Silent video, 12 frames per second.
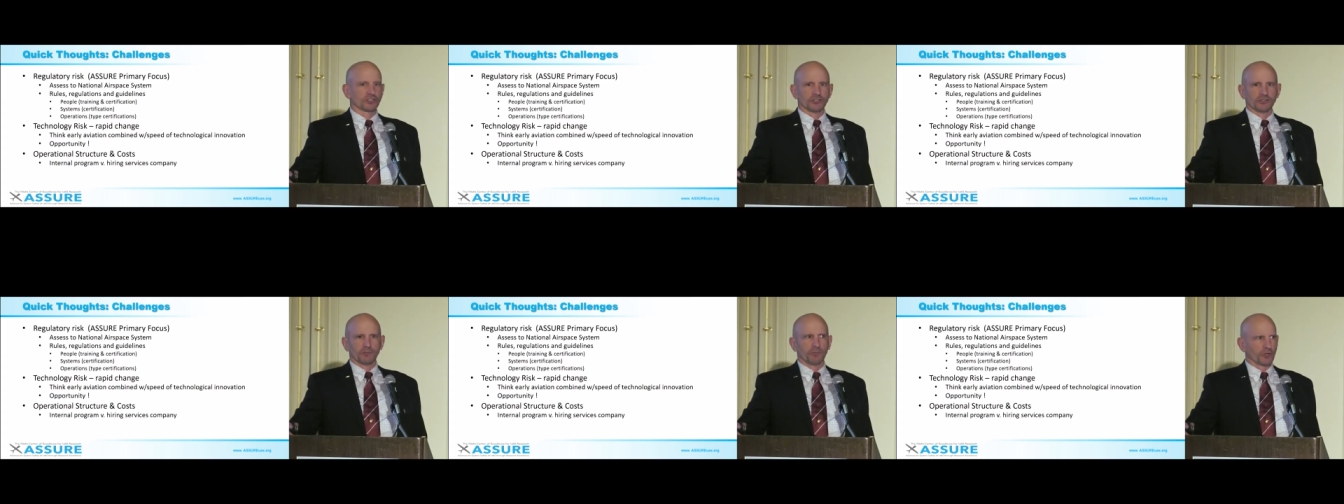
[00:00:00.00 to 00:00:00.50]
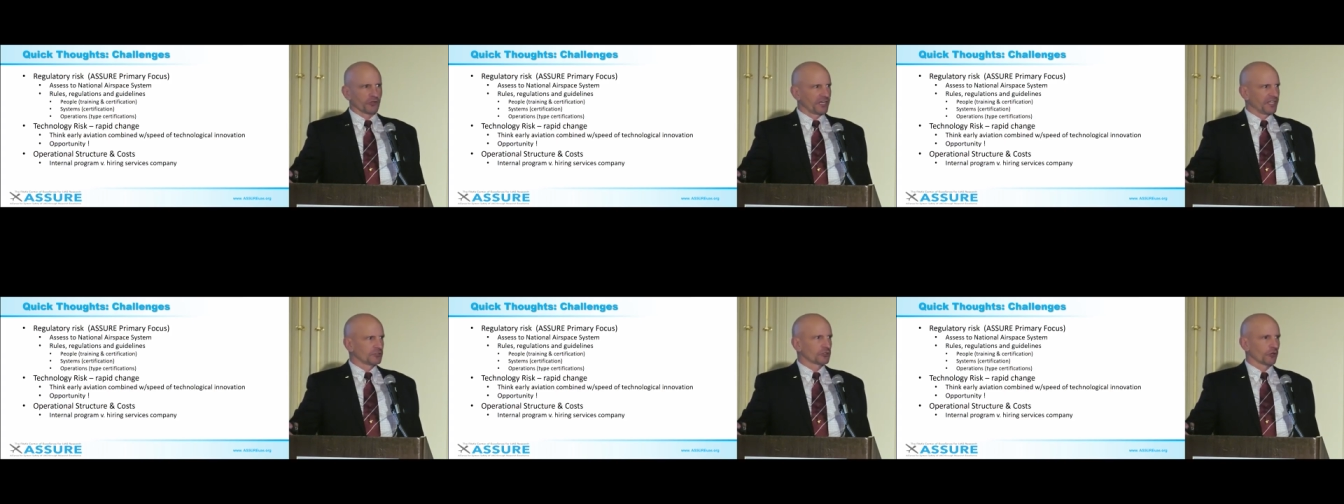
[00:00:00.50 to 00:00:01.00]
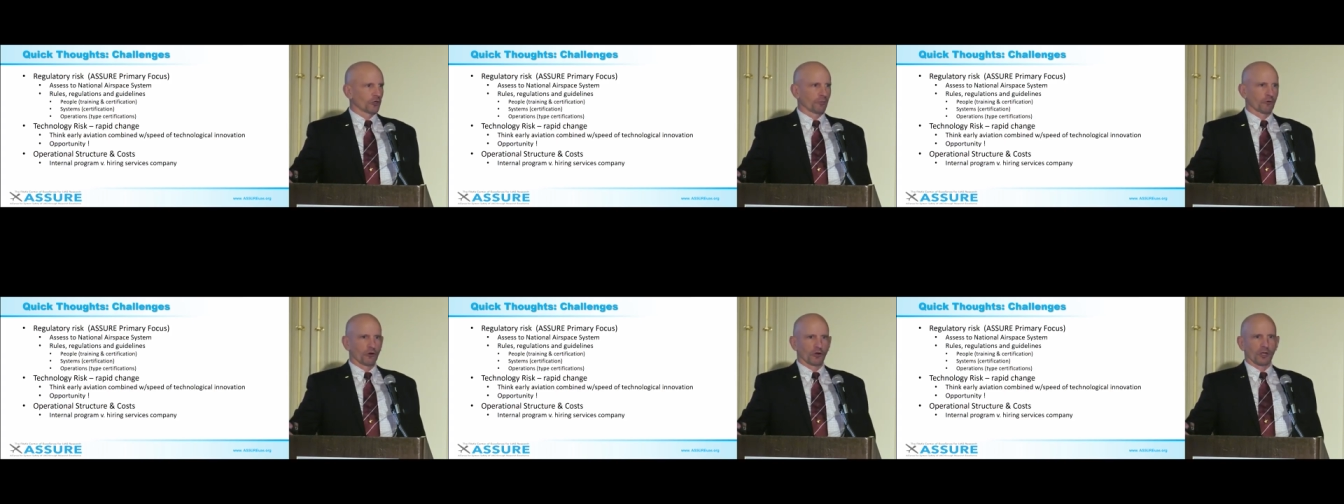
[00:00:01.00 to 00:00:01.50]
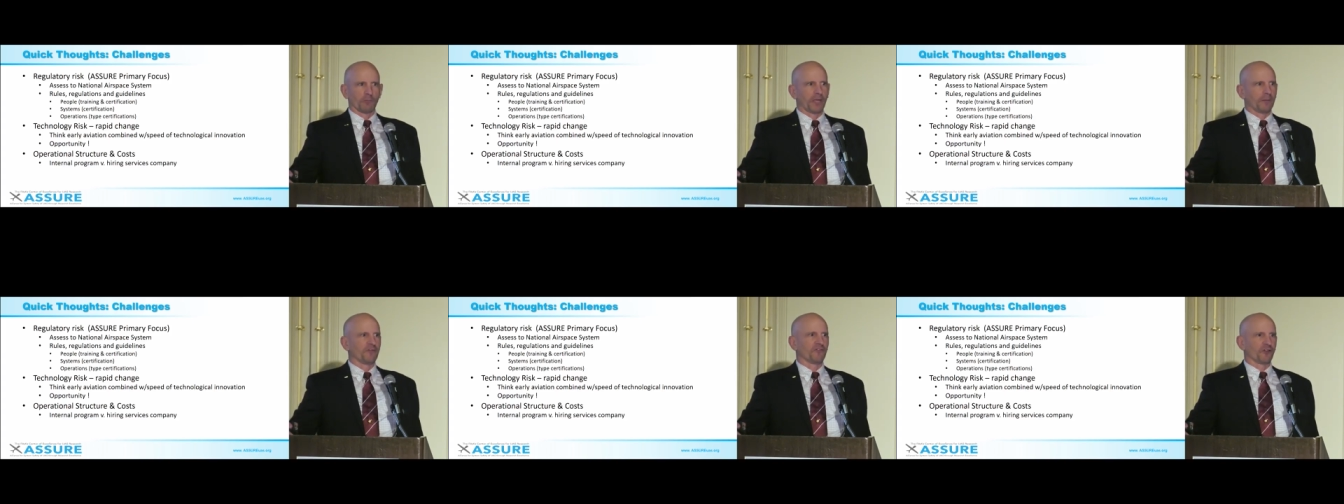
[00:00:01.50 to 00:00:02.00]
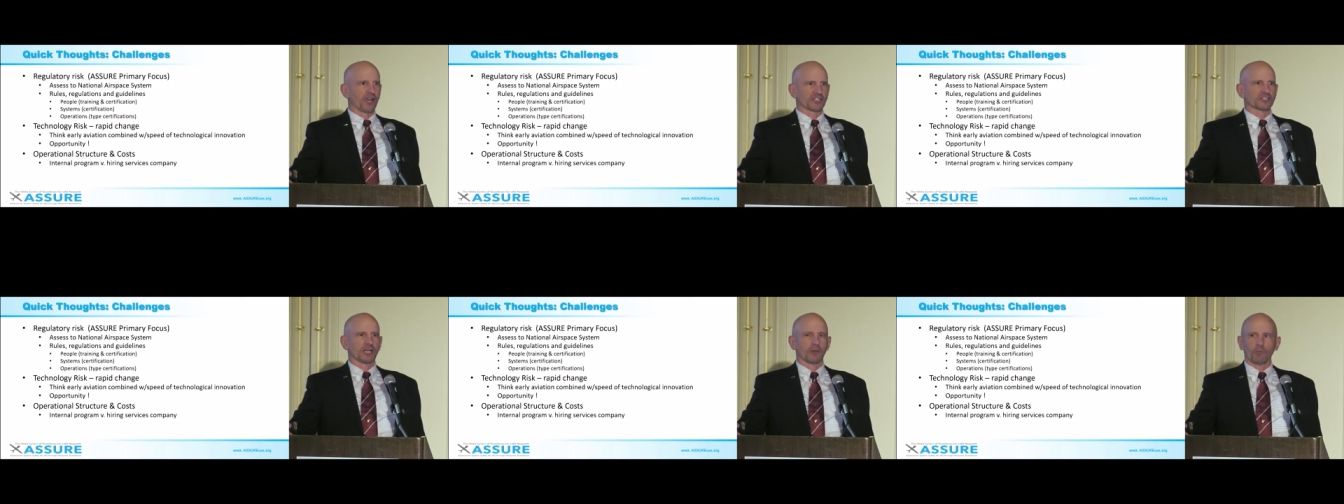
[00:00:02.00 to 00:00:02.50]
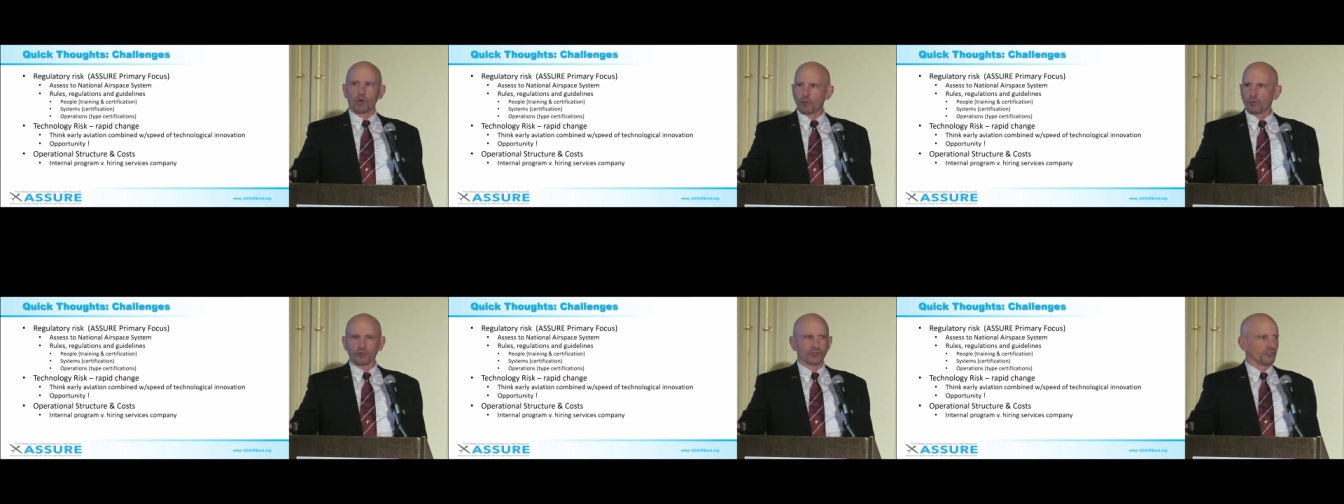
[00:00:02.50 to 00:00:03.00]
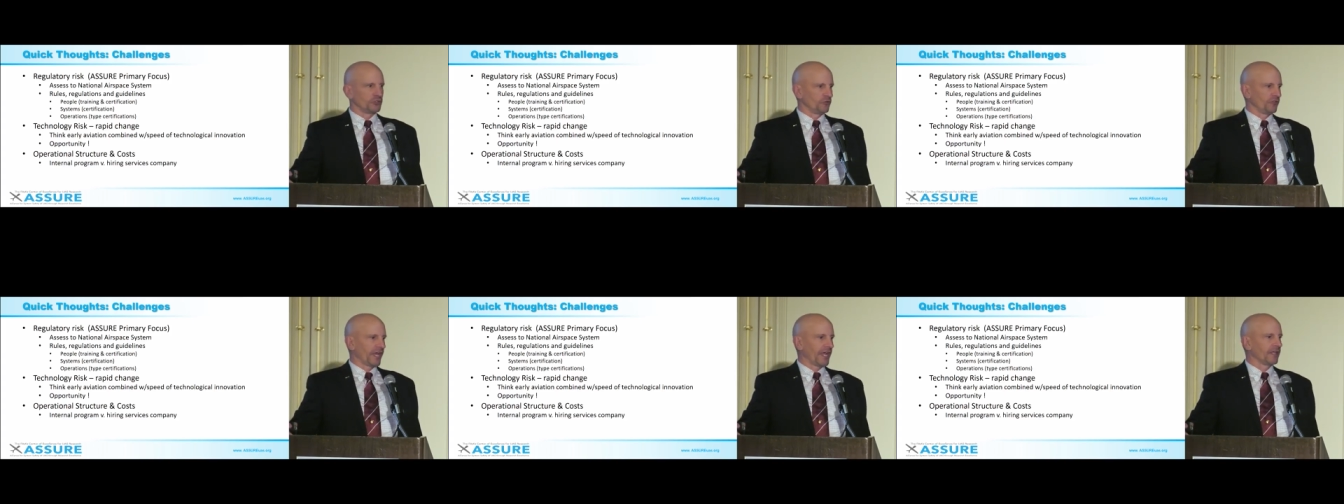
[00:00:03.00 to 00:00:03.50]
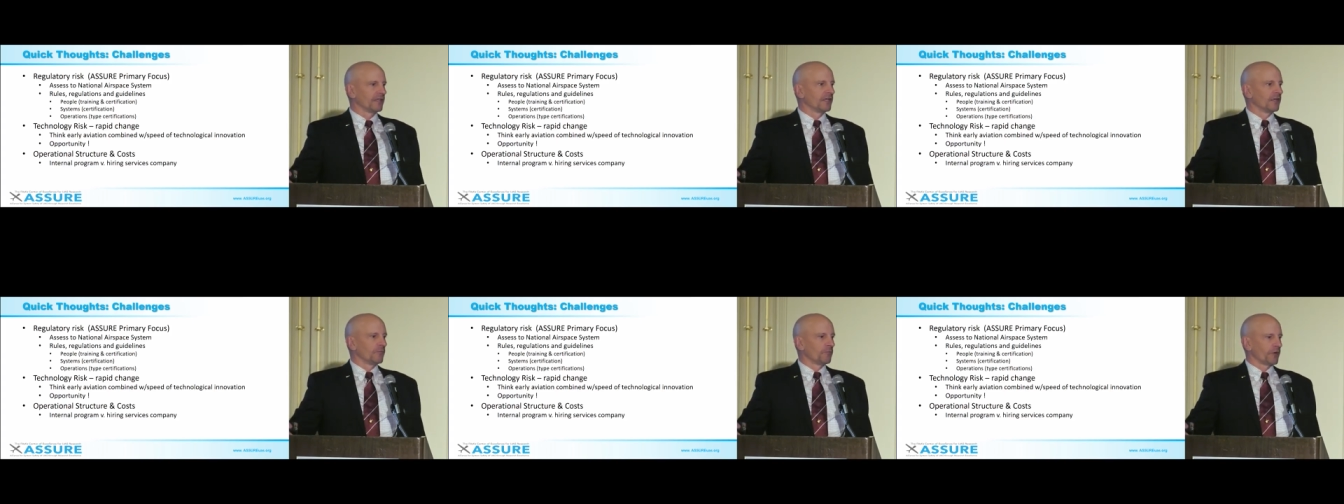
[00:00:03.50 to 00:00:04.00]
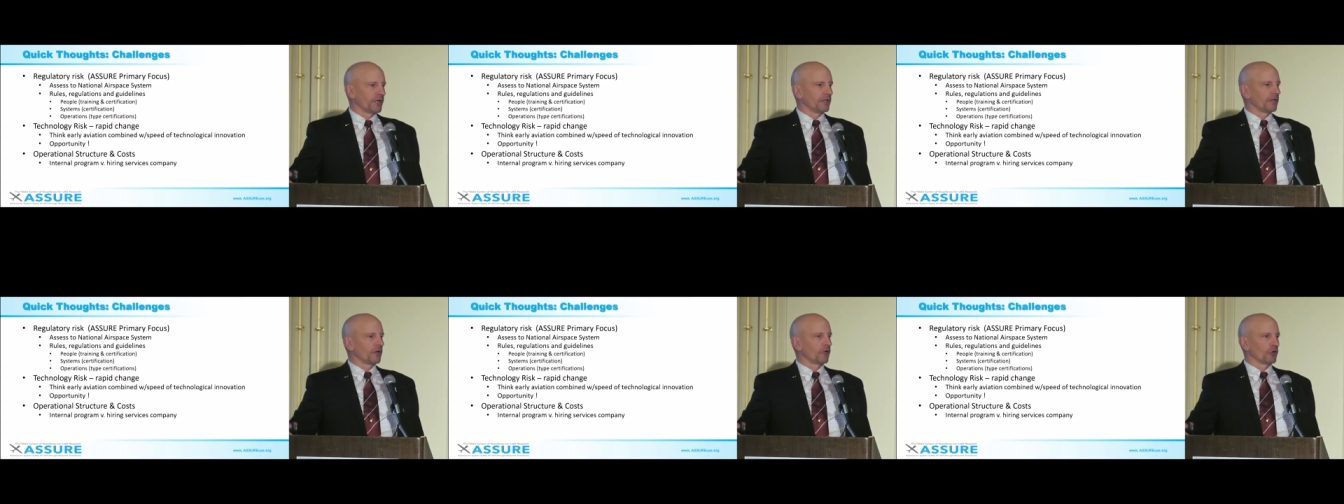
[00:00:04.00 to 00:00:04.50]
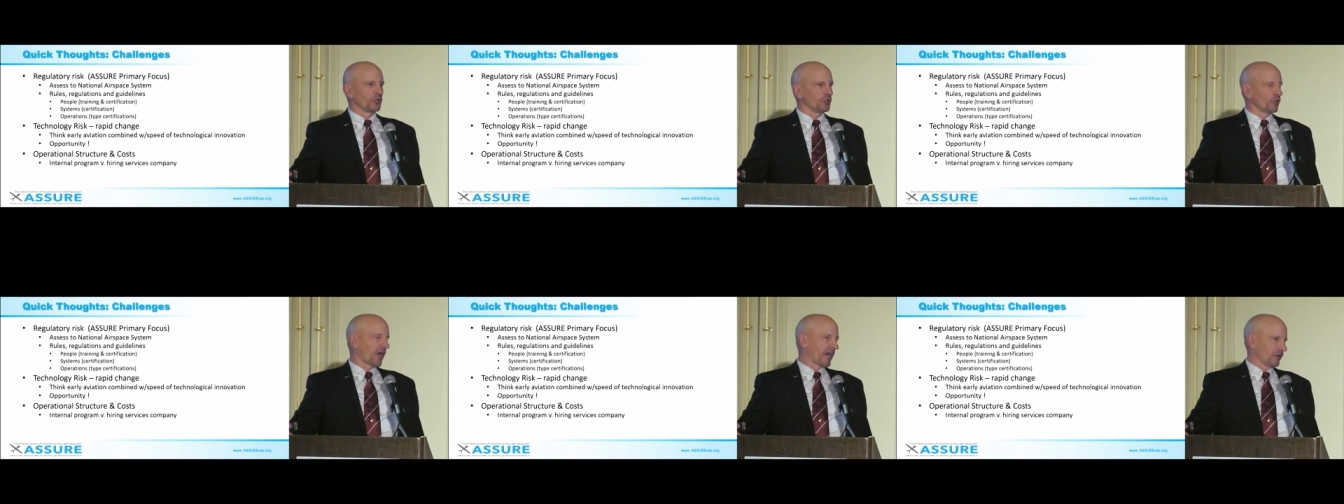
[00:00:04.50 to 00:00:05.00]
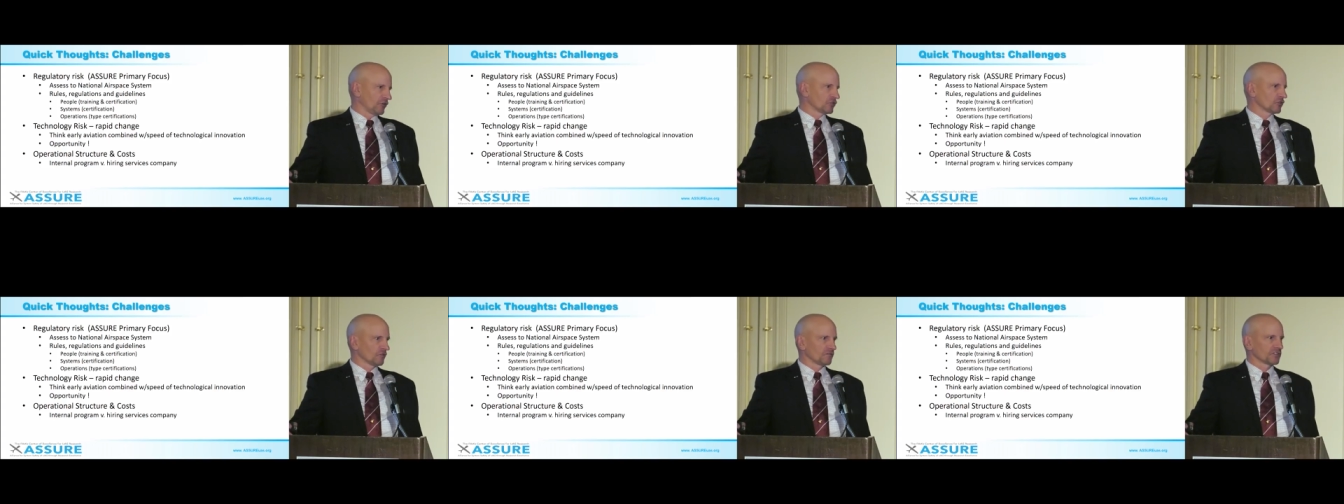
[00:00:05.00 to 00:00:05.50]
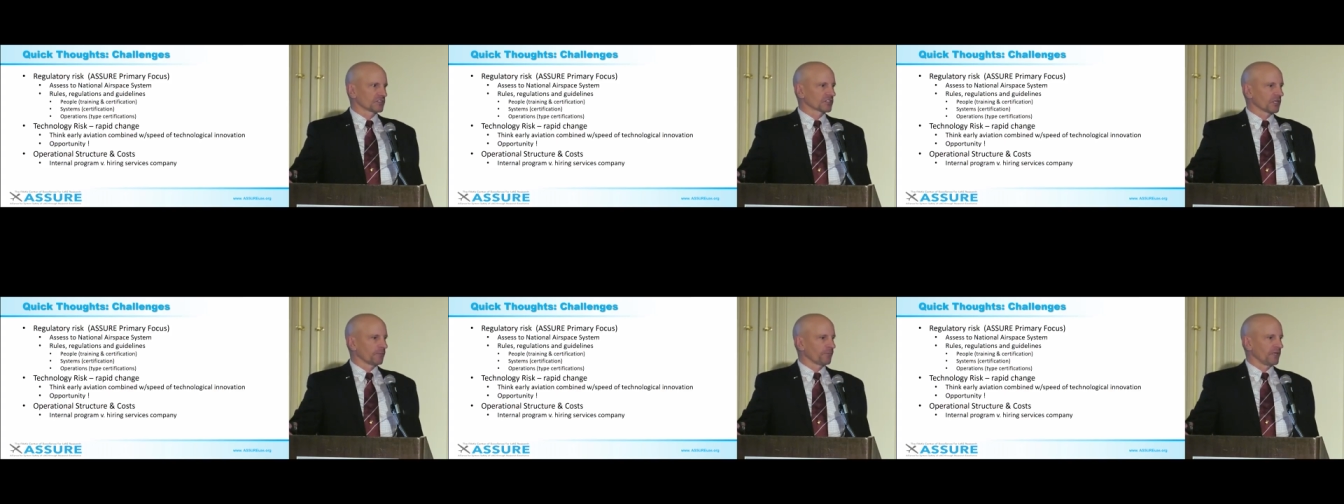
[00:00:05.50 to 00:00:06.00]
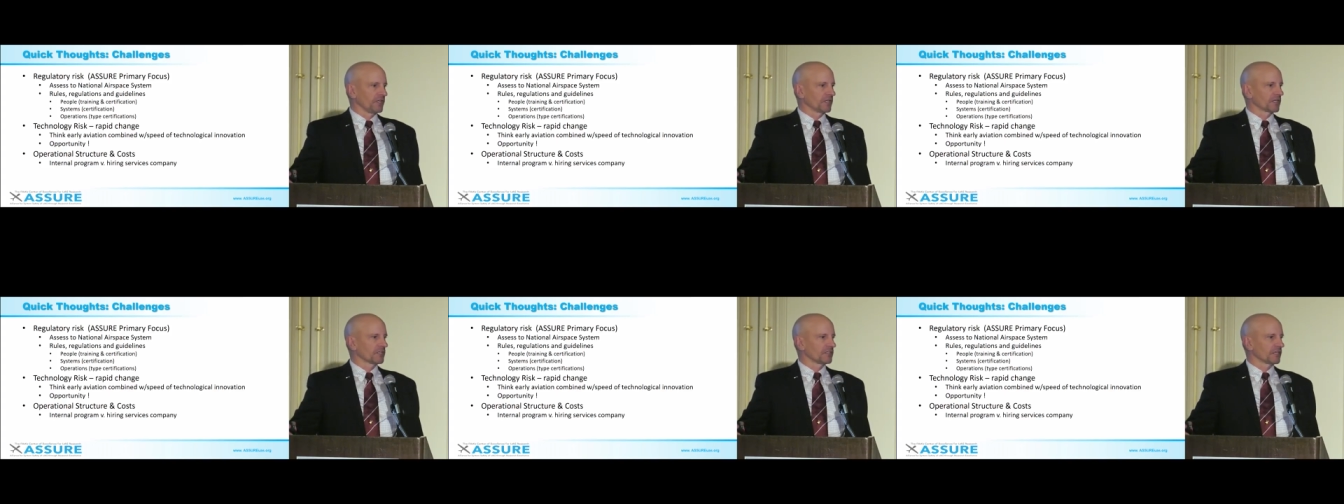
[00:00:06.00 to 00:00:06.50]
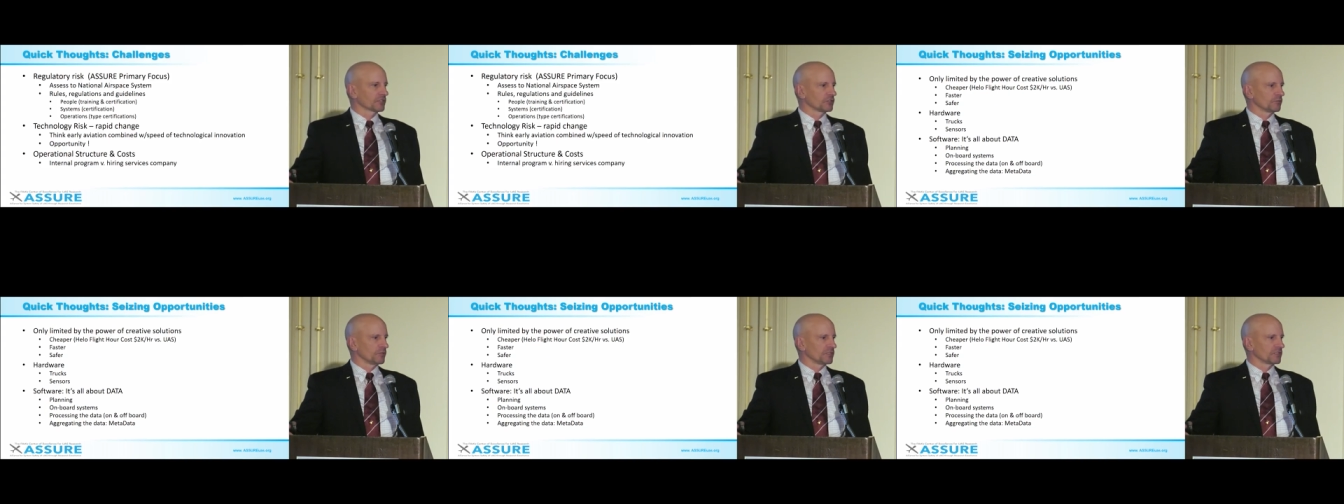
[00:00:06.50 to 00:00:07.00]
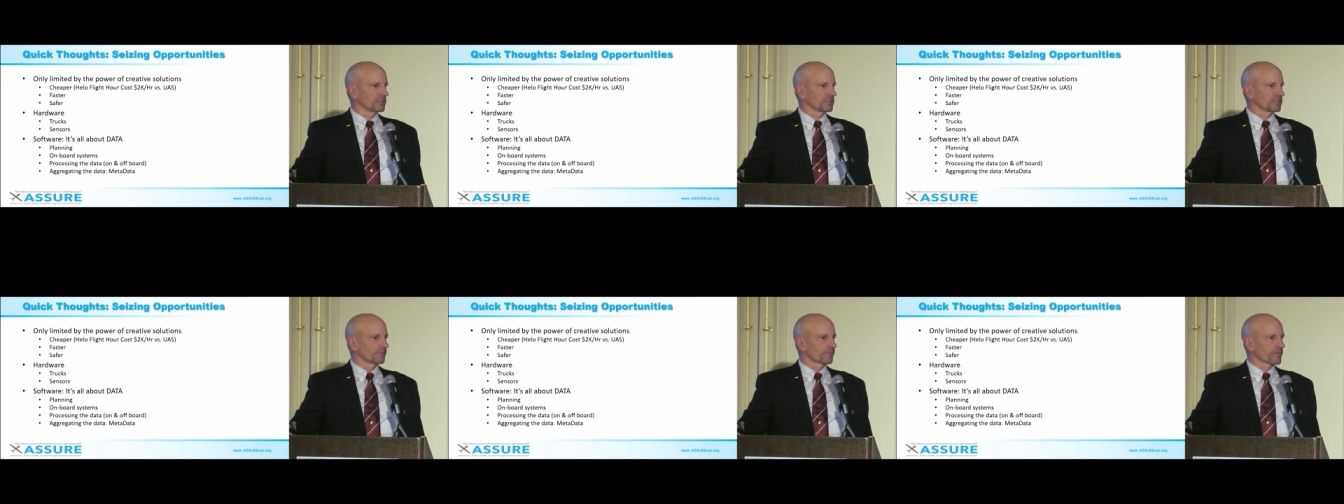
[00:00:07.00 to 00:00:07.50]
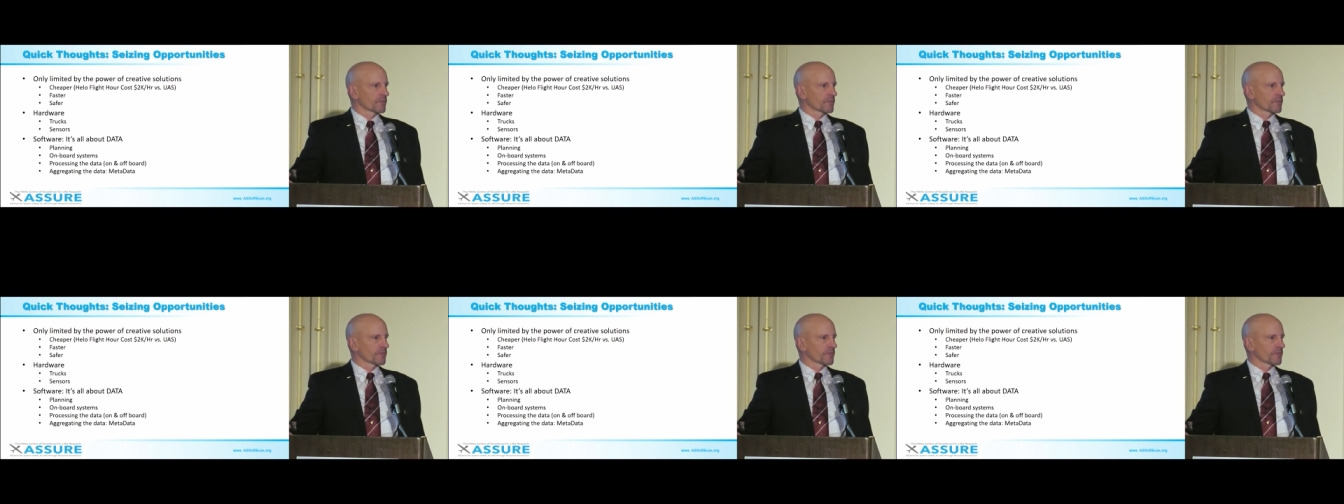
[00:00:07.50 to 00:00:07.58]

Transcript: Do you build an internal program? Maybe if you're ExxonMobil, you do that, but, or do you hire a services company to conduct your business?